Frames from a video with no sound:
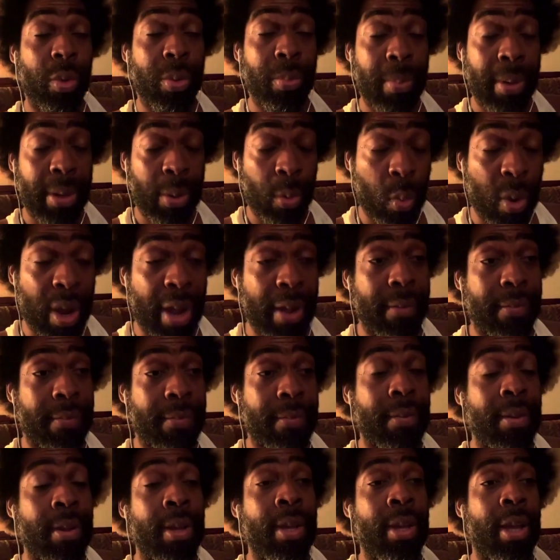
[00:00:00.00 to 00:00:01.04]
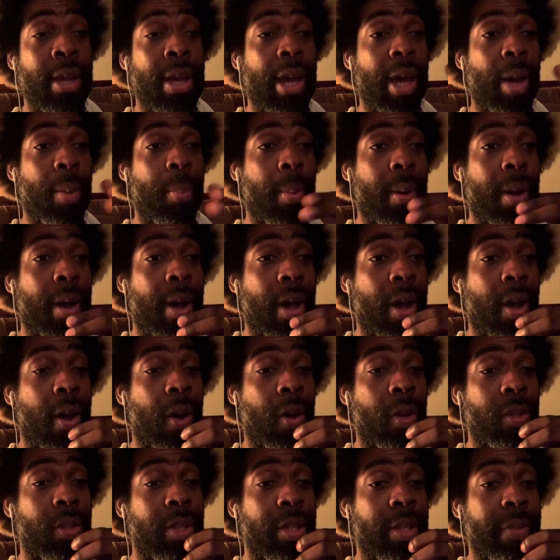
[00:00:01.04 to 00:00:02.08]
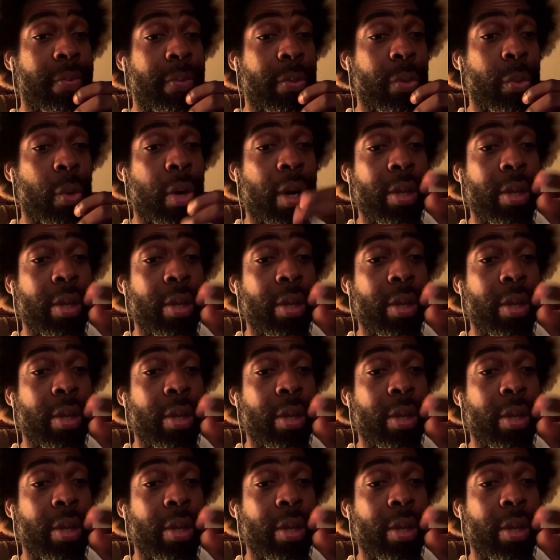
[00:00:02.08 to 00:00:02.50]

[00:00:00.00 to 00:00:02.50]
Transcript: my wife about, if you are